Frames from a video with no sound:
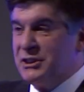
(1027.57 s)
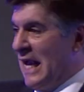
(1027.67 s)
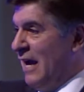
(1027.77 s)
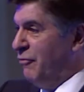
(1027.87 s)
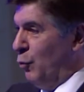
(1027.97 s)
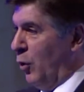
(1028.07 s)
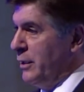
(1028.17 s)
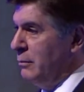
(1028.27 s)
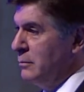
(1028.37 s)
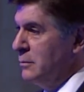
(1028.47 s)
to everyone,
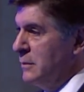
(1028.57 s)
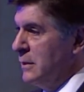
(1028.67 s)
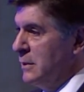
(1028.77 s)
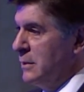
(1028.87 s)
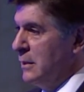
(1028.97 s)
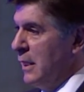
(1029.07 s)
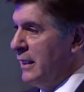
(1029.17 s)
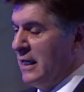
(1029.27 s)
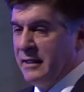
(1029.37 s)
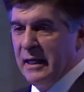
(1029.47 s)
and
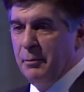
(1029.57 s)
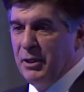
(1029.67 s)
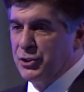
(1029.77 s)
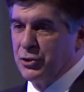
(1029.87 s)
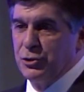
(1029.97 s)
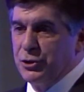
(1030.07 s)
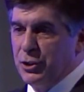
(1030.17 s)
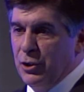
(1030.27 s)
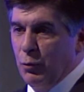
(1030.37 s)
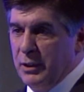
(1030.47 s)
then at the end be the solution to
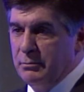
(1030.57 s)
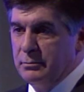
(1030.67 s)
no one.